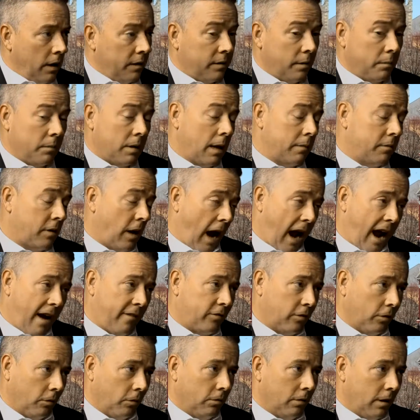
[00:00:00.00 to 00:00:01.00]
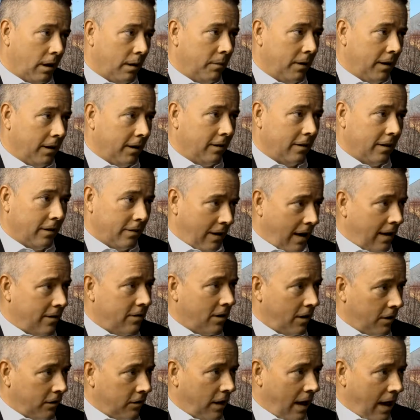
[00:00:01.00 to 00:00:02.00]
Sometimes you have to. I mean, that
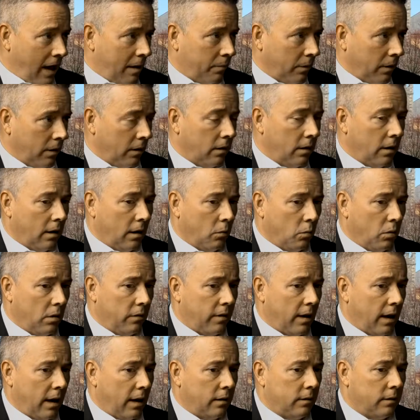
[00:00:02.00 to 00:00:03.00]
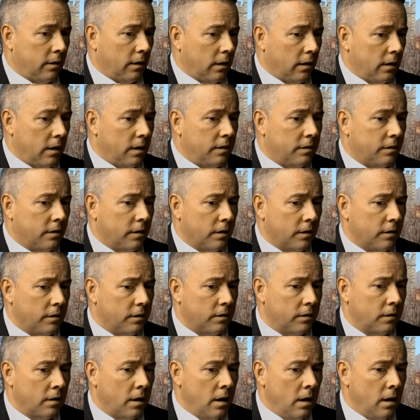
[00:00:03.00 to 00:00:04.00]
does happen. We've had
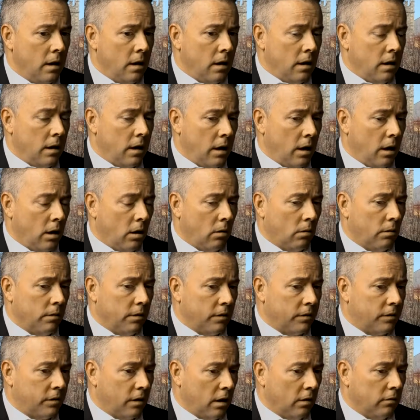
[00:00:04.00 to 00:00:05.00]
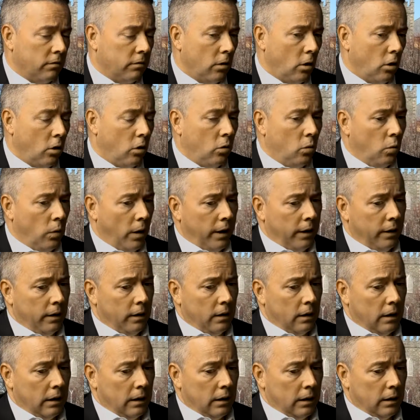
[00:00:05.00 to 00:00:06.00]
incidents here in the city of Lowell when
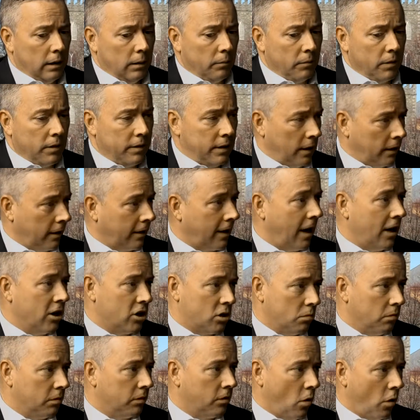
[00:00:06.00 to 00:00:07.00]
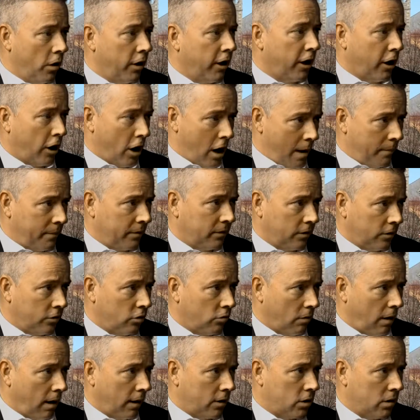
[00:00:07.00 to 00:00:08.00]
the delegation was going in an opposite
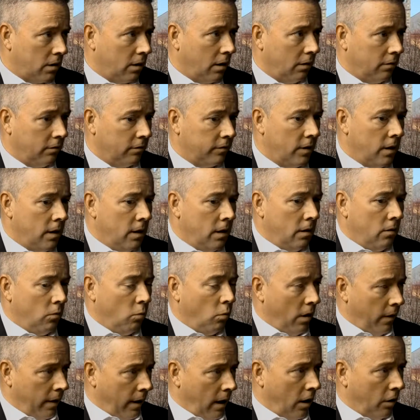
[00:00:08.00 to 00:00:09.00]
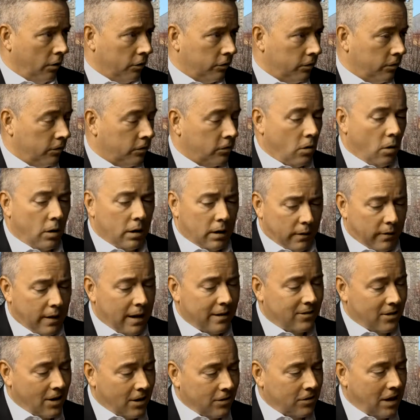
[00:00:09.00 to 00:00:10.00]
direction of where the House was going, and
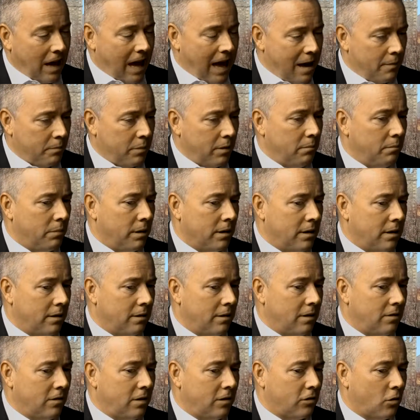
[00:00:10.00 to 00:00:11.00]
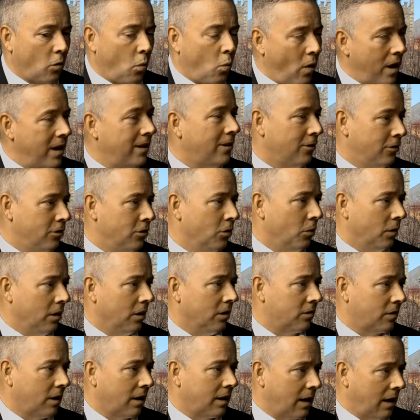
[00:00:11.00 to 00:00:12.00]
that does happen, but there's a way to do it.
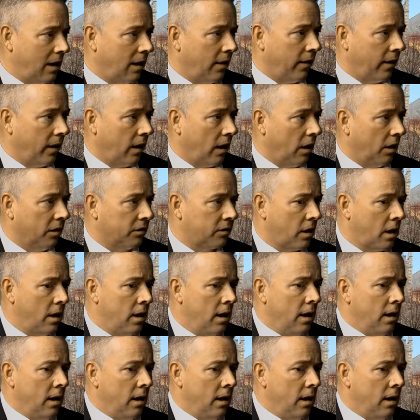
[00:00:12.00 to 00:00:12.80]
It's like anything else.